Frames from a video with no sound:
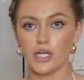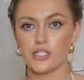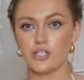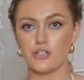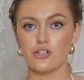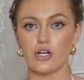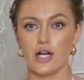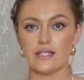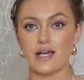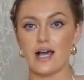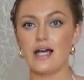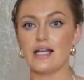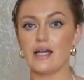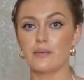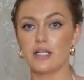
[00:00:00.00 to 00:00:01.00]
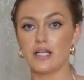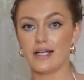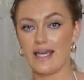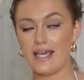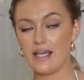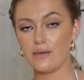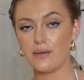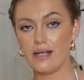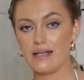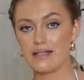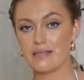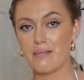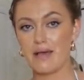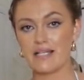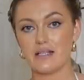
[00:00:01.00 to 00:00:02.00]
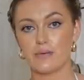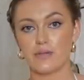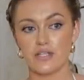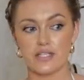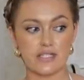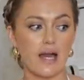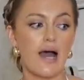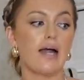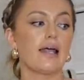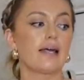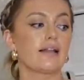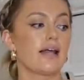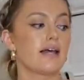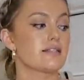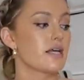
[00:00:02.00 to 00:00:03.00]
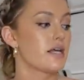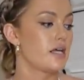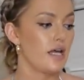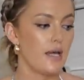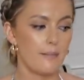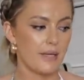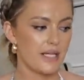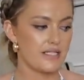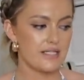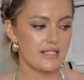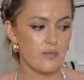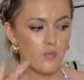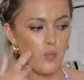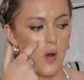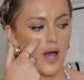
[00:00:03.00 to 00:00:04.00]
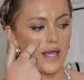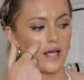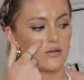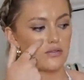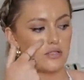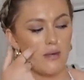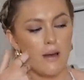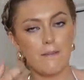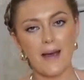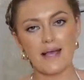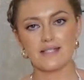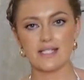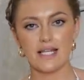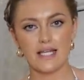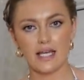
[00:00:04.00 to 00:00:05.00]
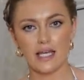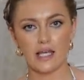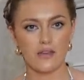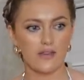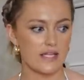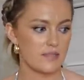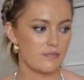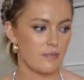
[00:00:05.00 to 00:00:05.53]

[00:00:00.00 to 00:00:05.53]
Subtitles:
I showed you guys earlier would look equally as amazing with a skirt like this because it's in white. I'll do my best to link this